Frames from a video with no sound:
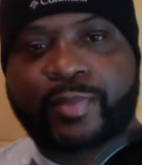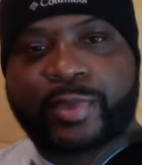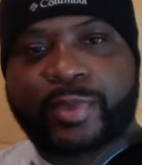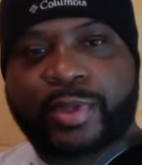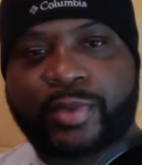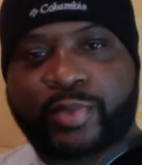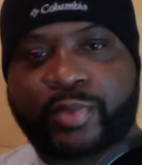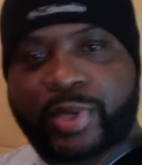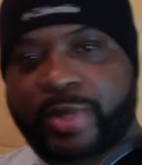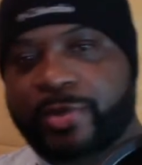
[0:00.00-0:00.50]

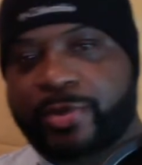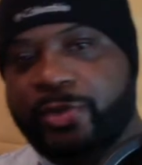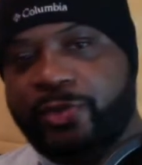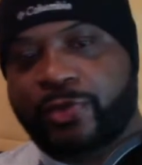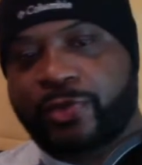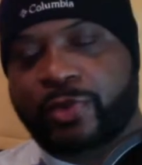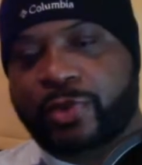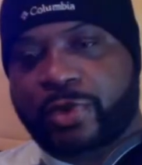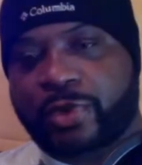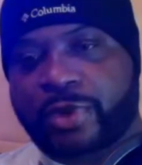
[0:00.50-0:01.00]
the week
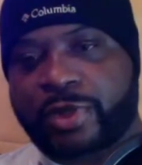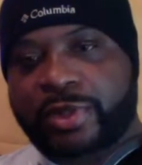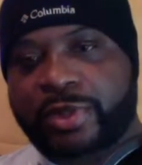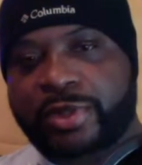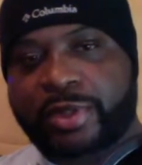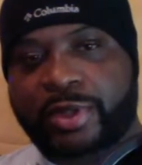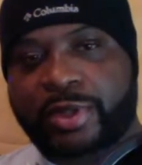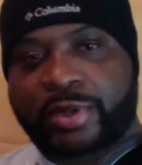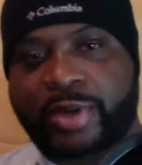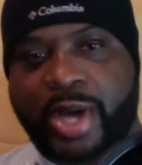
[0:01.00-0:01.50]
before,
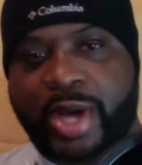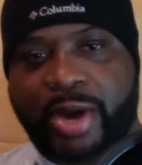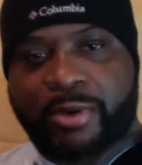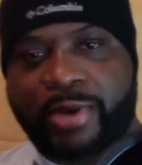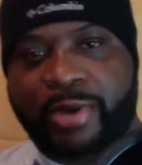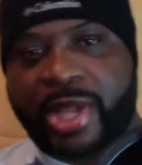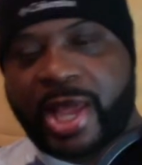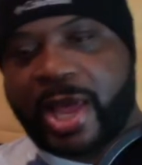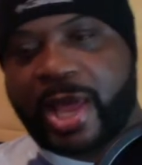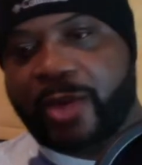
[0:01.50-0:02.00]
so I
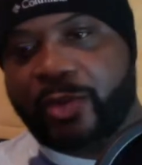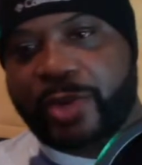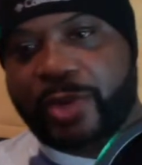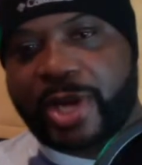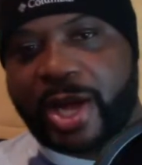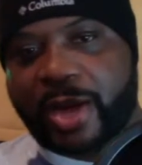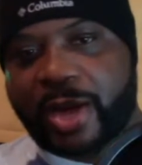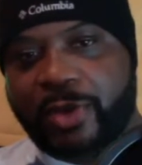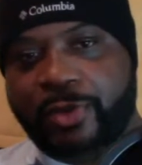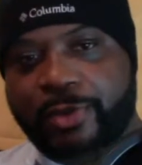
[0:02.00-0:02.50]
already had went
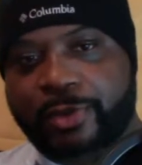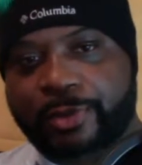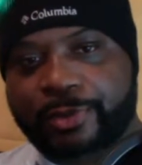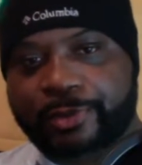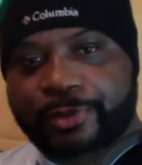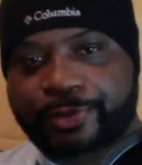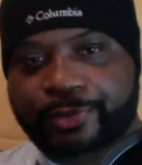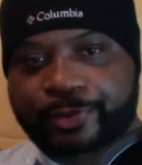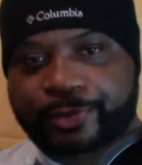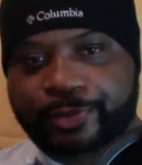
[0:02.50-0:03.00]
out
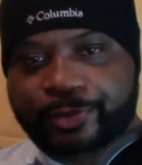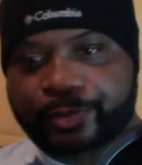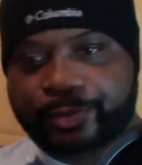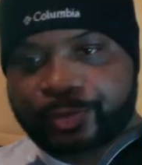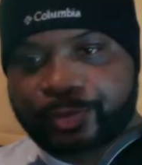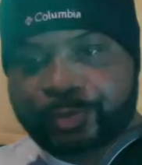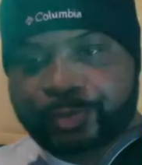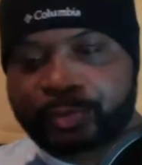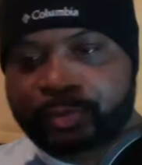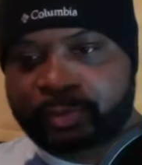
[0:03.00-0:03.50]

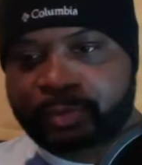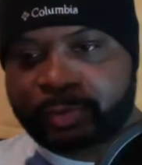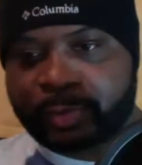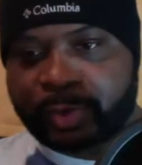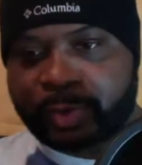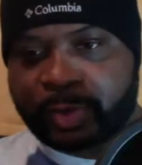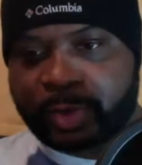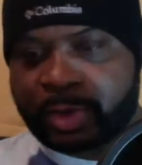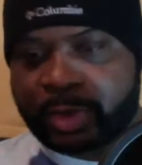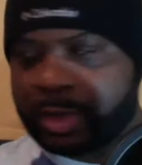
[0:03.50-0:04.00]

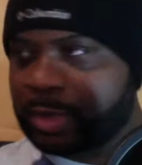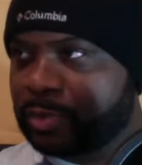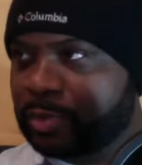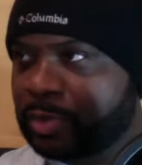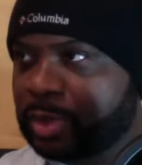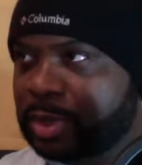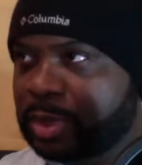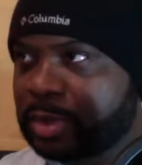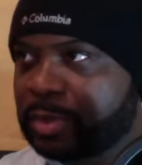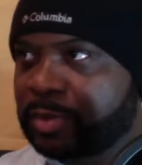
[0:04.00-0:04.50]
on
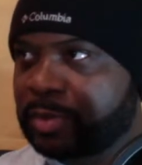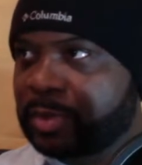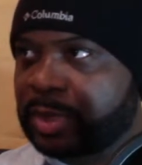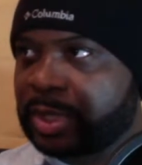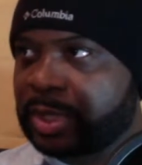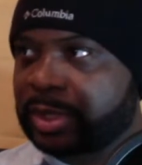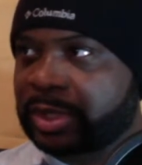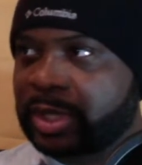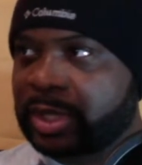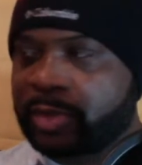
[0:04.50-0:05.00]
what, I
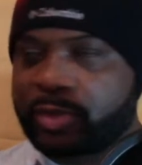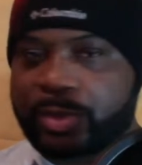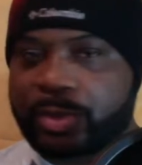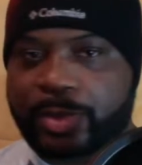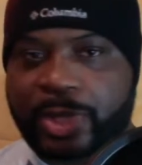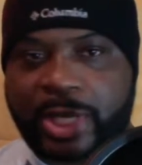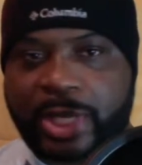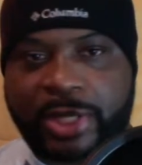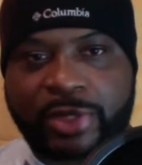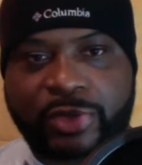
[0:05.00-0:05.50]
guess that would have
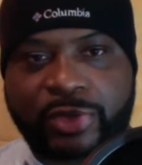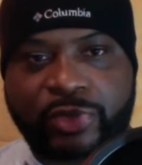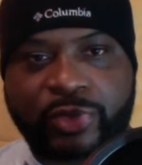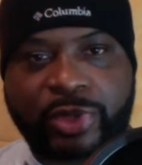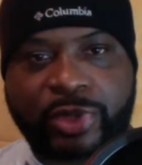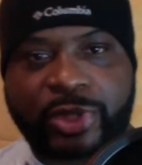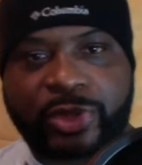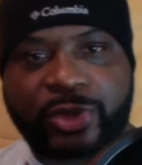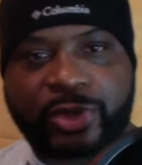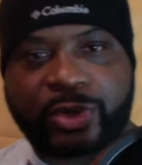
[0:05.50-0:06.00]
been like the
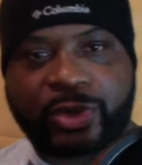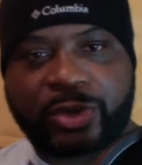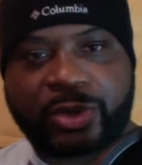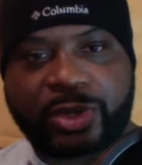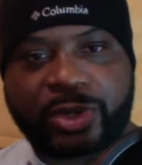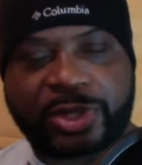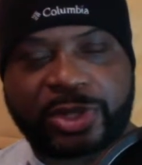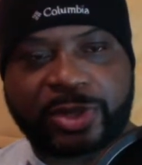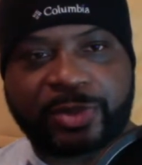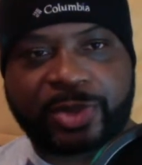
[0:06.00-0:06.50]
23rd
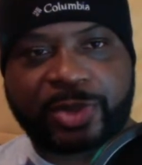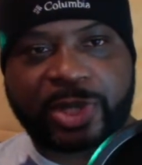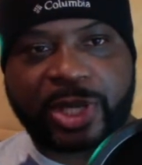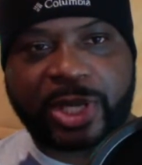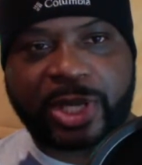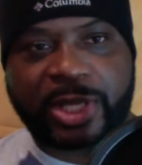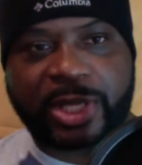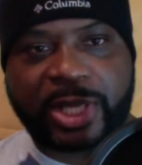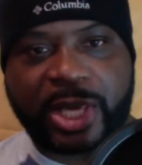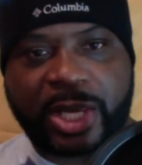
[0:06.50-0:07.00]
or something
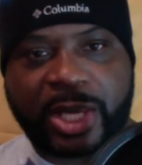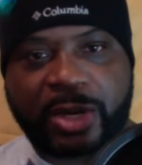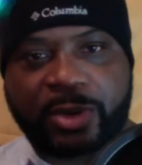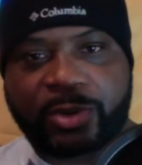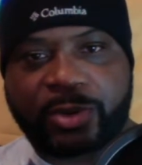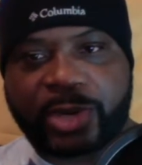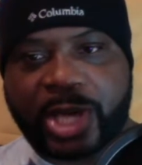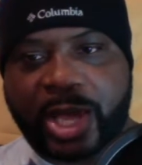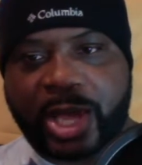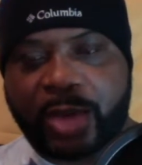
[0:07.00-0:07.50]
like that. I
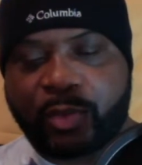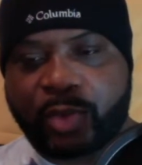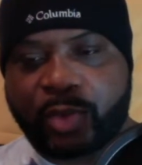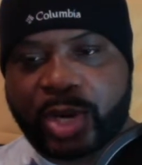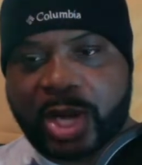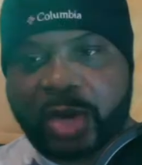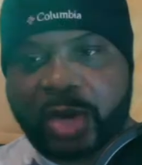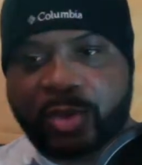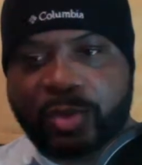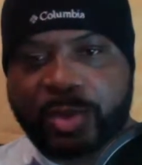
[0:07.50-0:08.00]
already had went
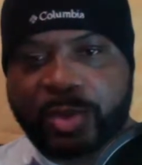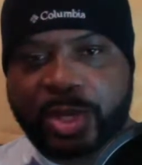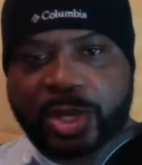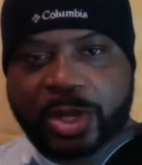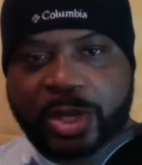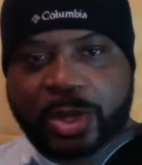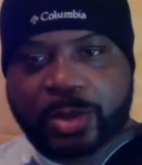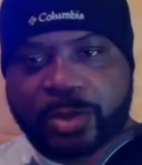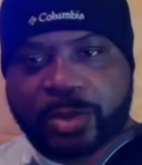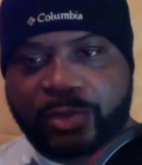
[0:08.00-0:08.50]
out
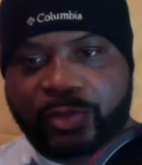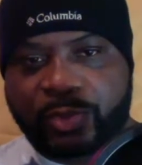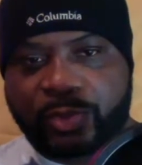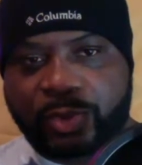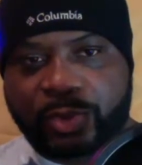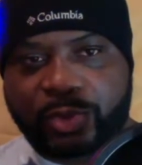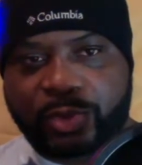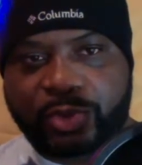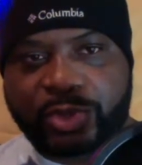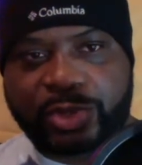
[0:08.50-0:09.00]

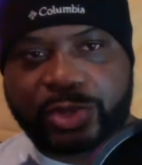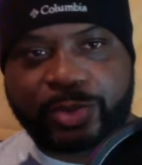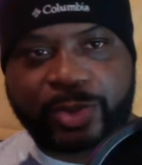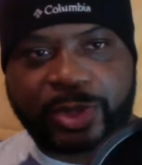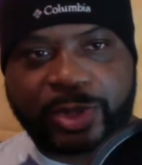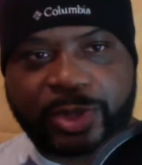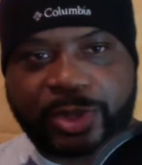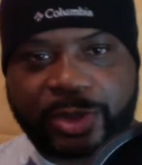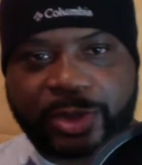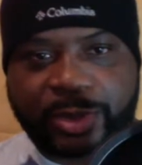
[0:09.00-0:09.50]
before
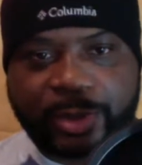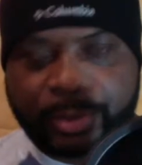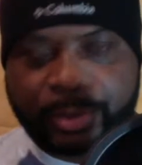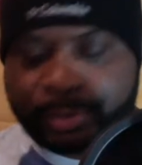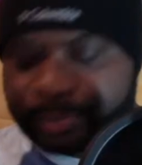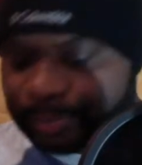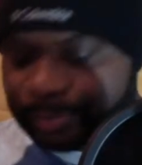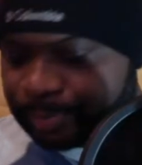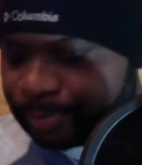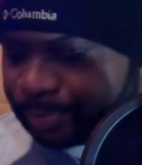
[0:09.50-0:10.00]
Christmas,
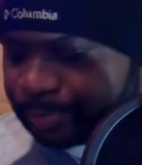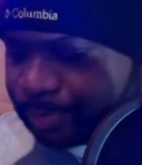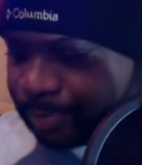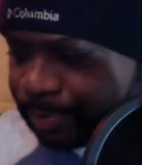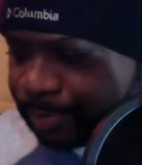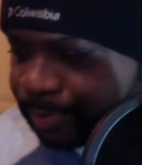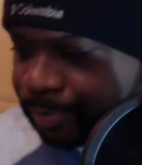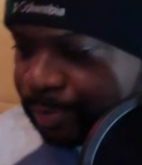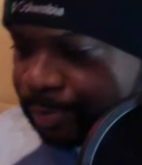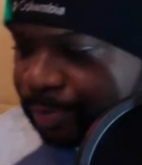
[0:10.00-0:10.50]

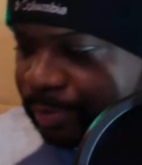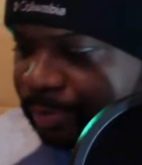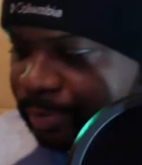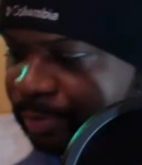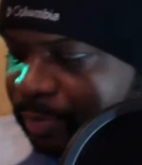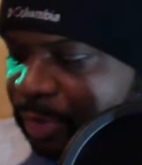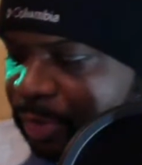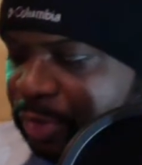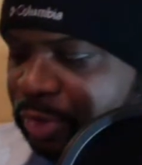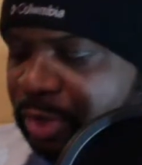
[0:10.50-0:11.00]

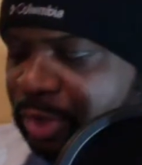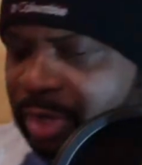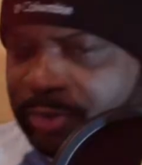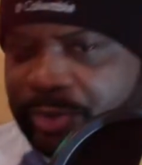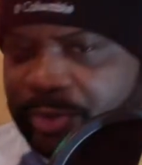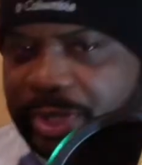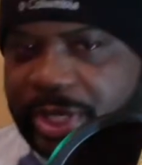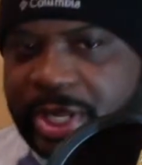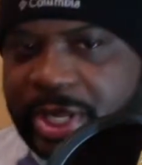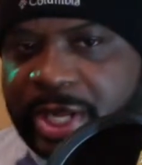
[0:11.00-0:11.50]
so I
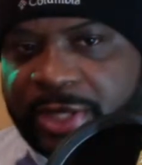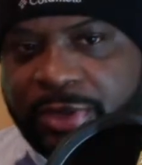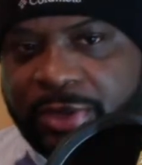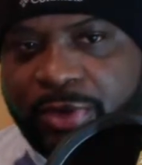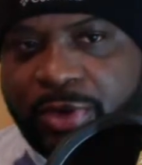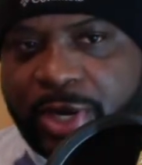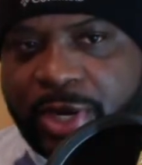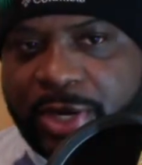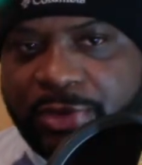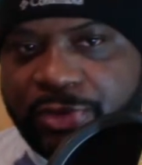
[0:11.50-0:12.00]
really had to
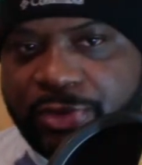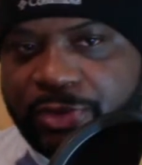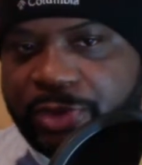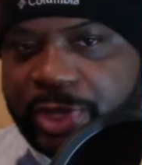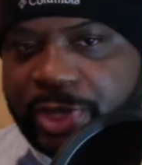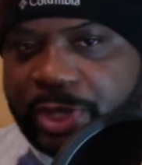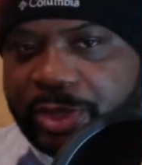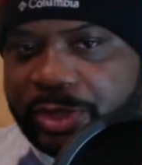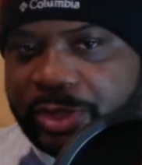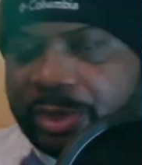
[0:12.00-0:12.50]
go out New
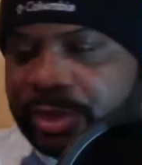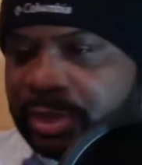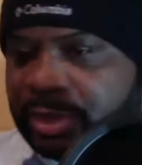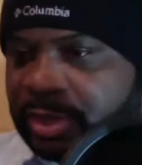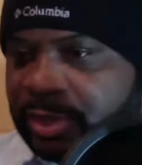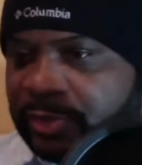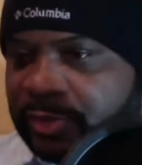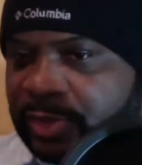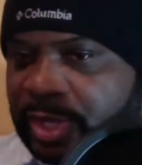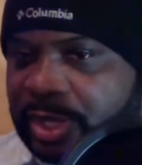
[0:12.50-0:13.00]
Year's and
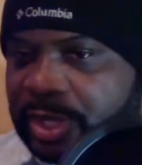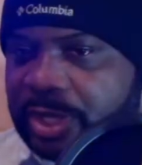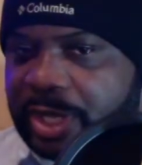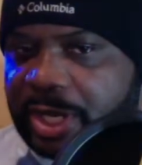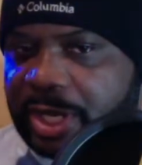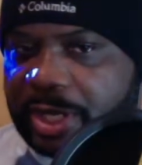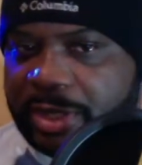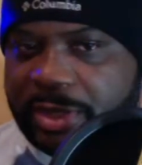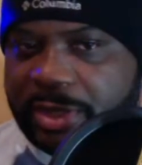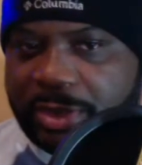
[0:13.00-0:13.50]
stuff like
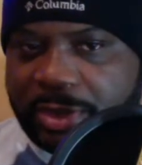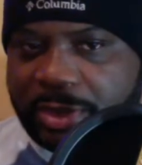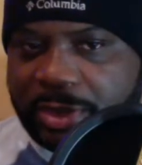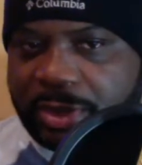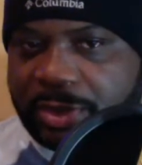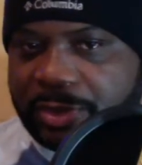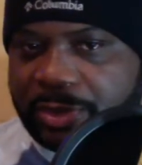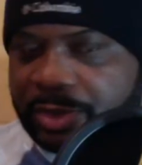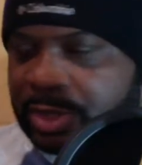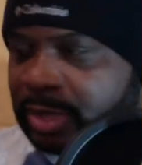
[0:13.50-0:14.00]
that.
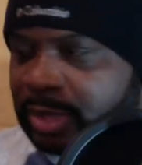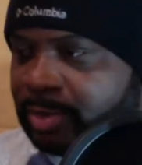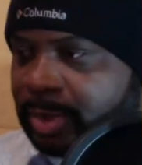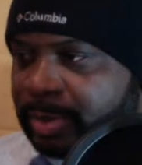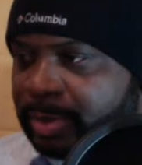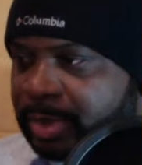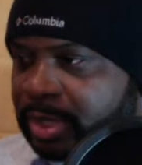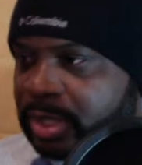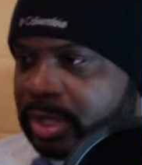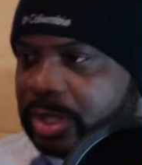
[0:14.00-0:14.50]
Save my
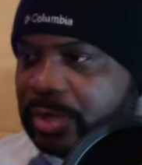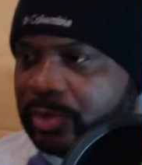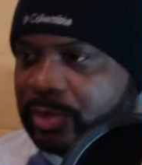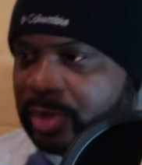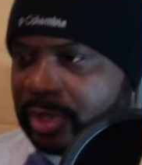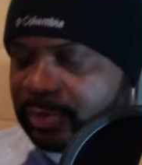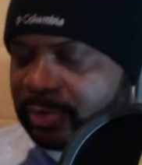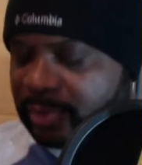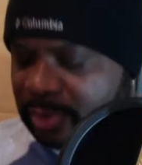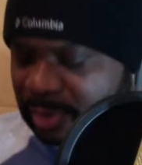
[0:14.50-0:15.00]
money or
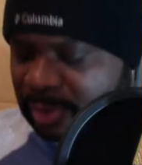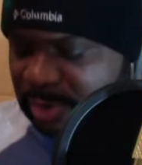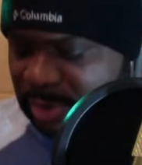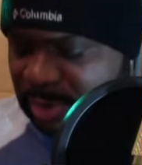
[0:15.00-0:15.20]
whatever.